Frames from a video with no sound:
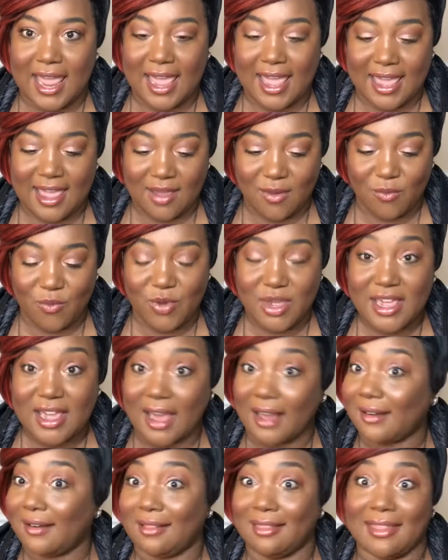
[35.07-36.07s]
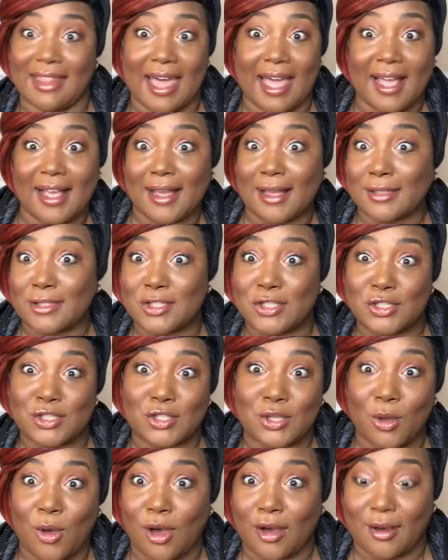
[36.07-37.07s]
And we got a lot to
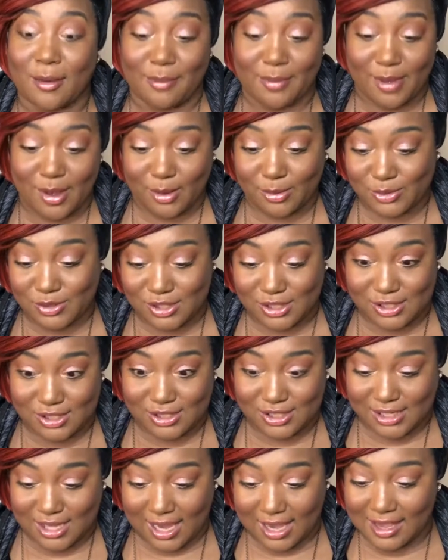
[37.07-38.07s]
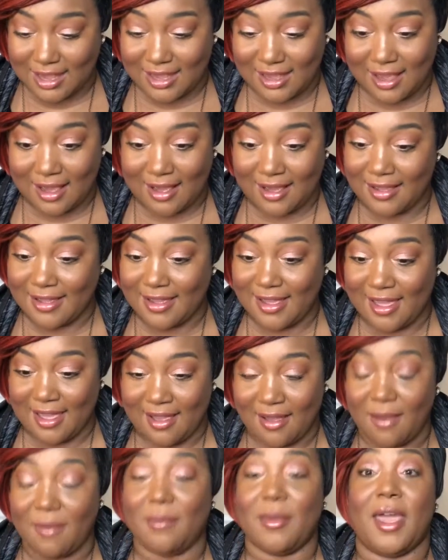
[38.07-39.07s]
talk about today. I
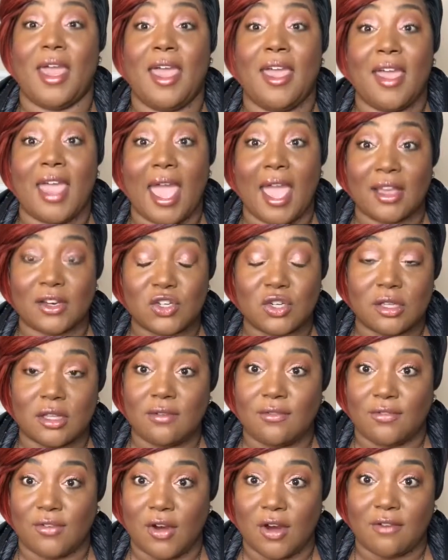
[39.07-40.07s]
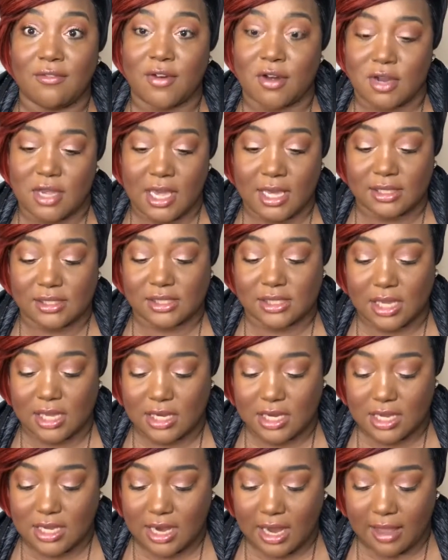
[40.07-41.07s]
am actually very, very
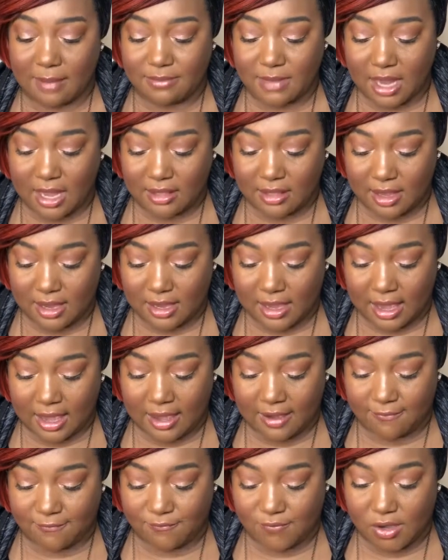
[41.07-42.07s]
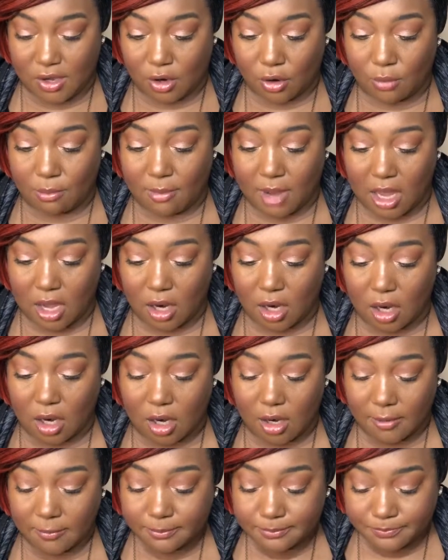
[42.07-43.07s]
excited. I'm not like a fear
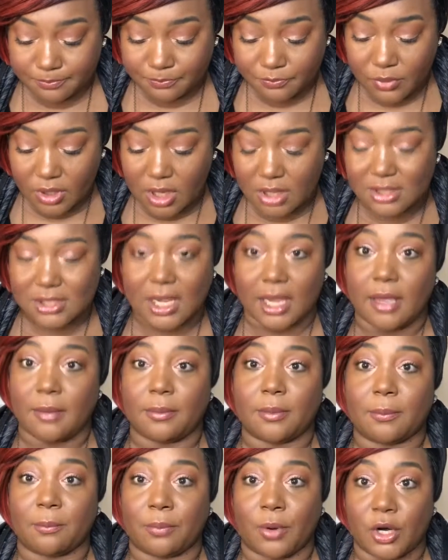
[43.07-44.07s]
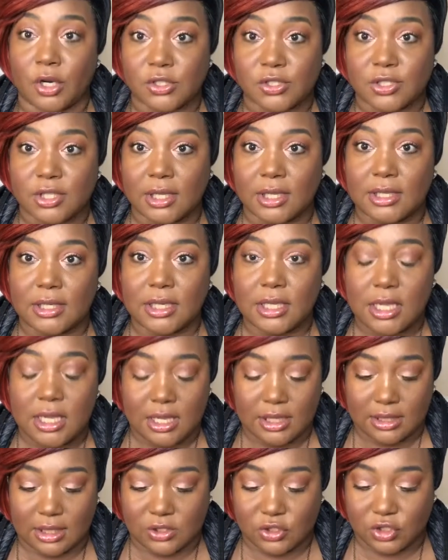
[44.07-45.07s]
monger type person.
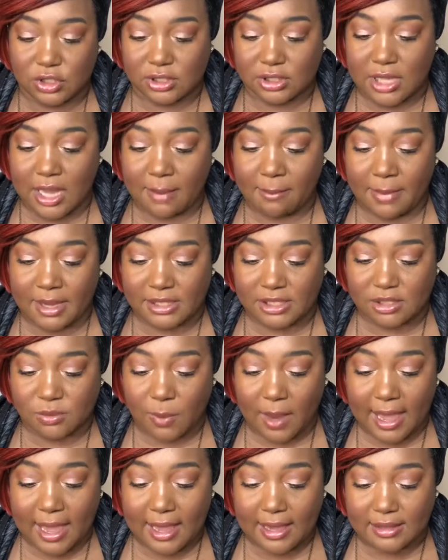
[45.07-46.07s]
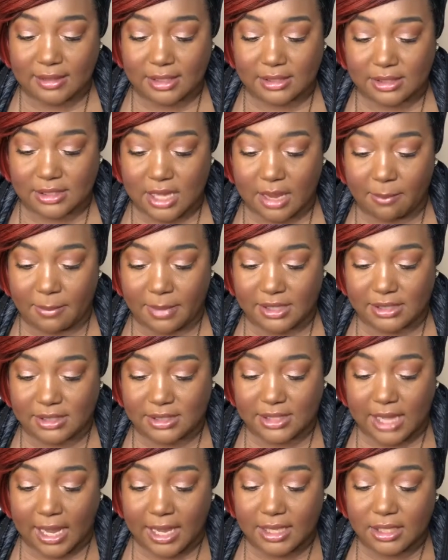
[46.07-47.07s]
That's just not my swag. That's not my
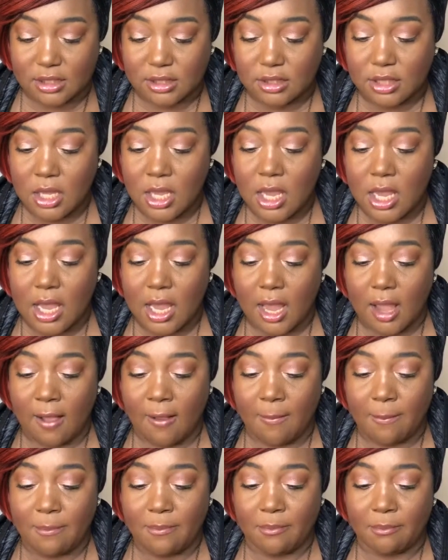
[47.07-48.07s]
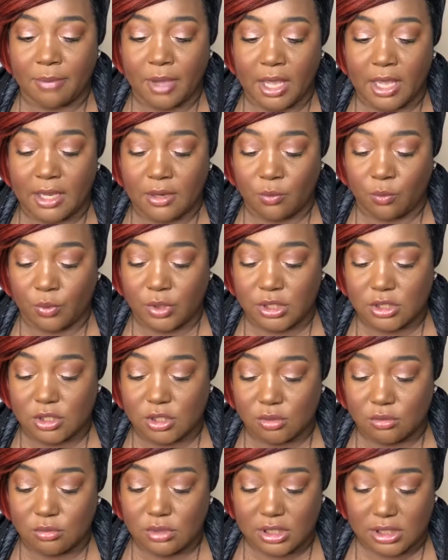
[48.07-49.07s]
style. Um, but we
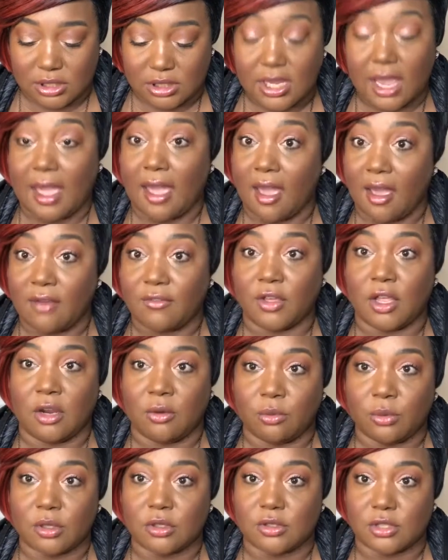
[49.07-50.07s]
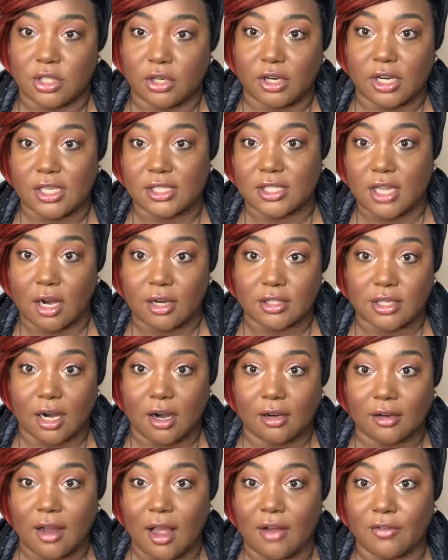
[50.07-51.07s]
do need to have a real serious
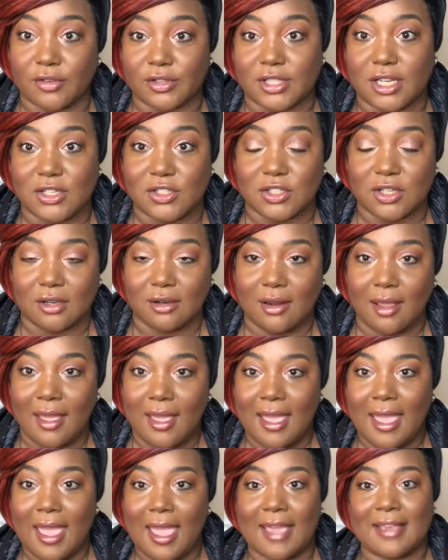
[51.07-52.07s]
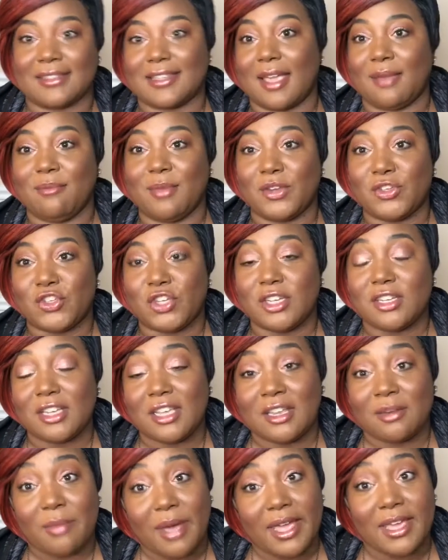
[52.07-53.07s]
heart-to-heart conversation. As I mentioned
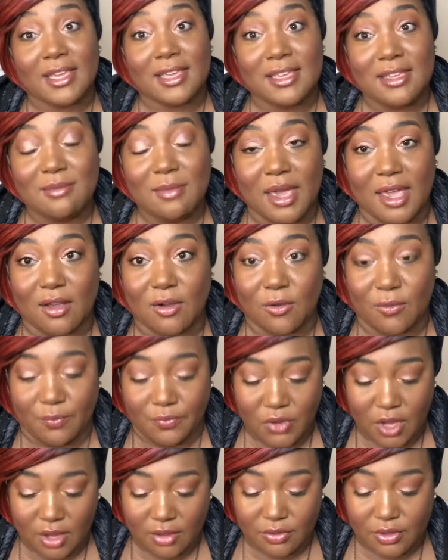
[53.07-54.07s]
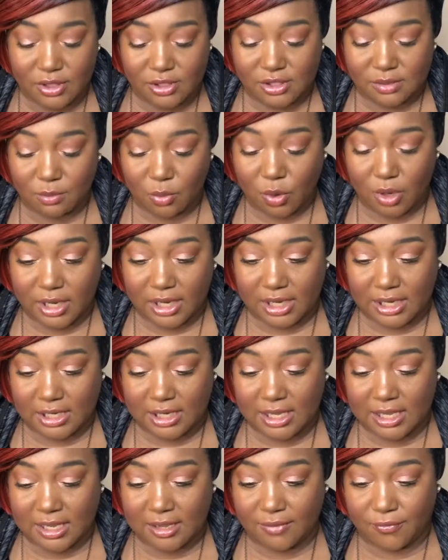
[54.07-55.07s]
in my email this
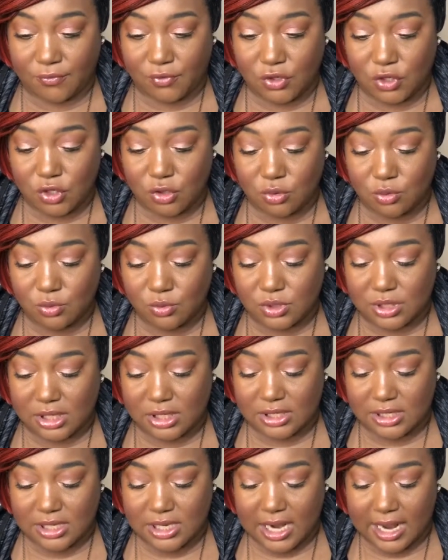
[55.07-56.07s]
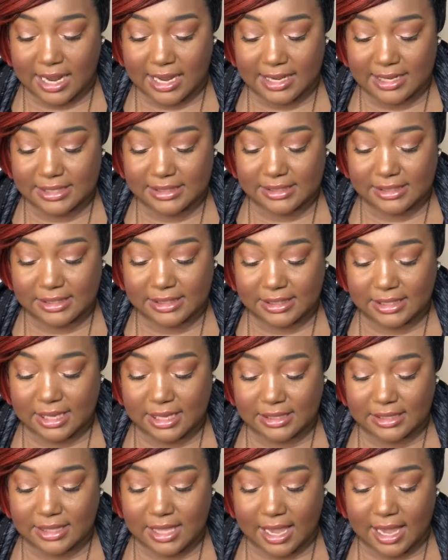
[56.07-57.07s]
morning, if you did not
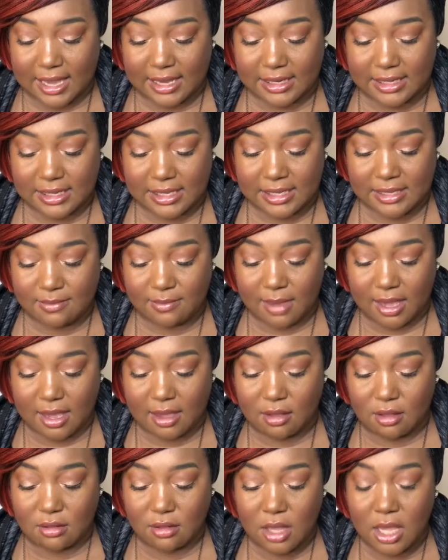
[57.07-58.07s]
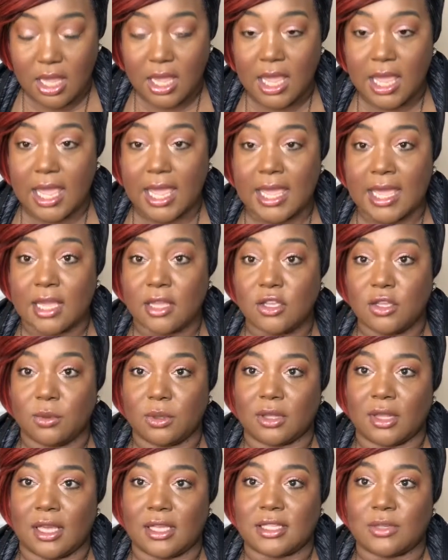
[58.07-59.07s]
get that email and you
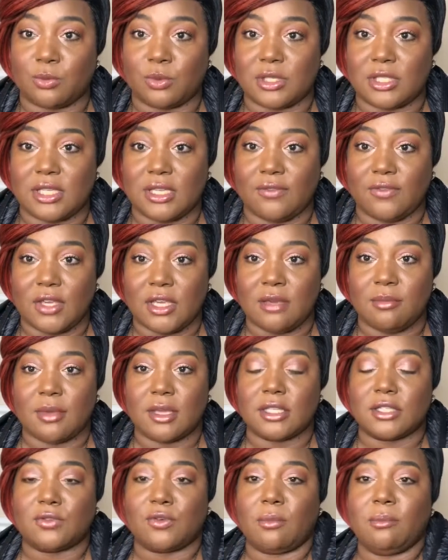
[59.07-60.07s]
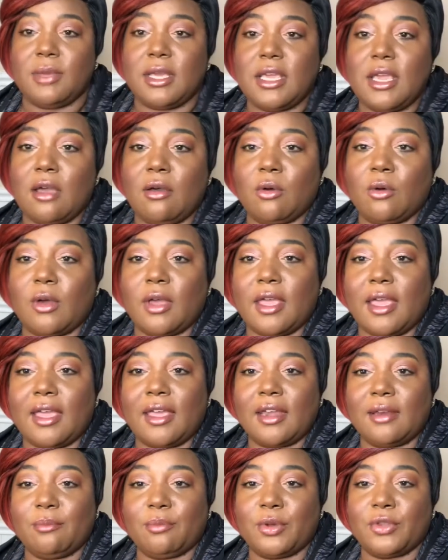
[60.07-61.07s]
would like to receive emails from me, I'll go
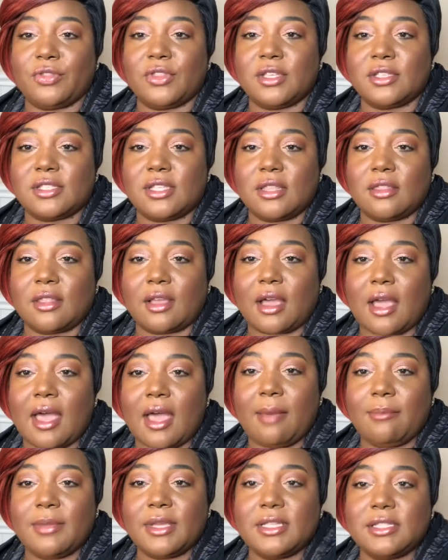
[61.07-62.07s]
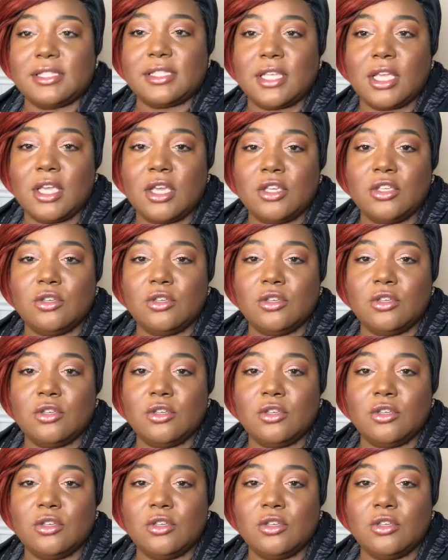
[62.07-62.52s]
ahead and put this in the comments.